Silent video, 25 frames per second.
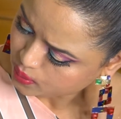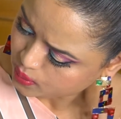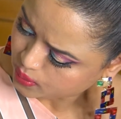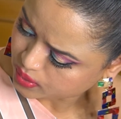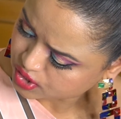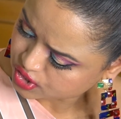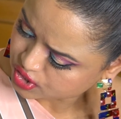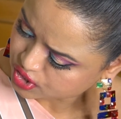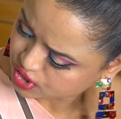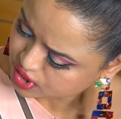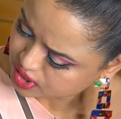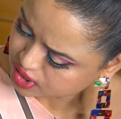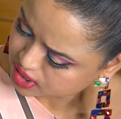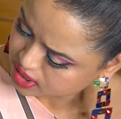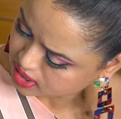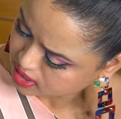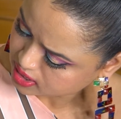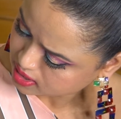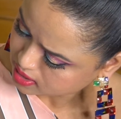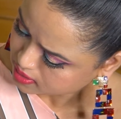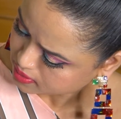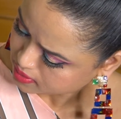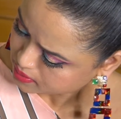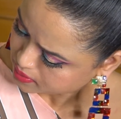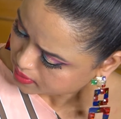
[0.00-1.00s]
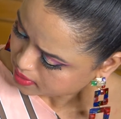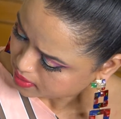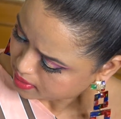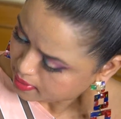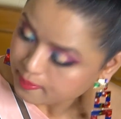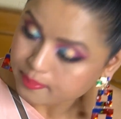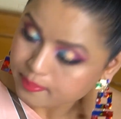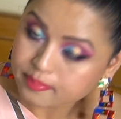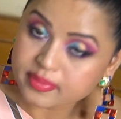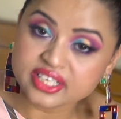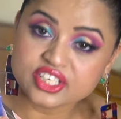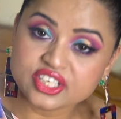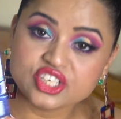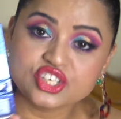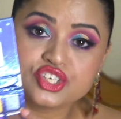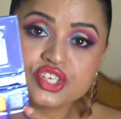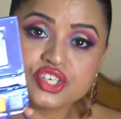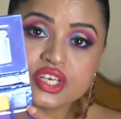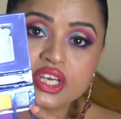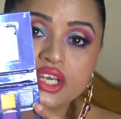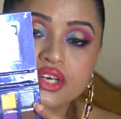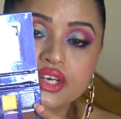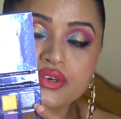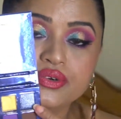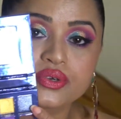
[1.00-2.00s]
which is
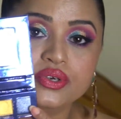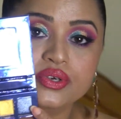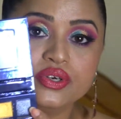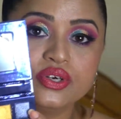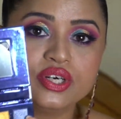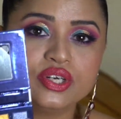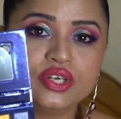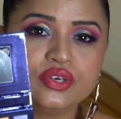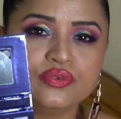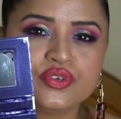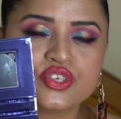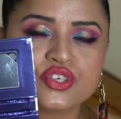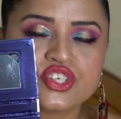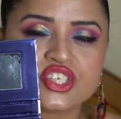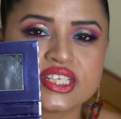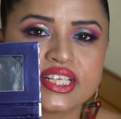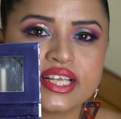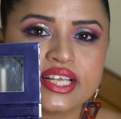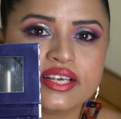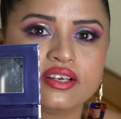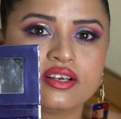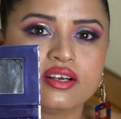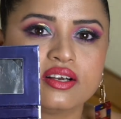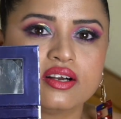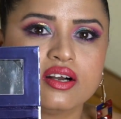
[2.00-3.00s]
Mediterranean, which is like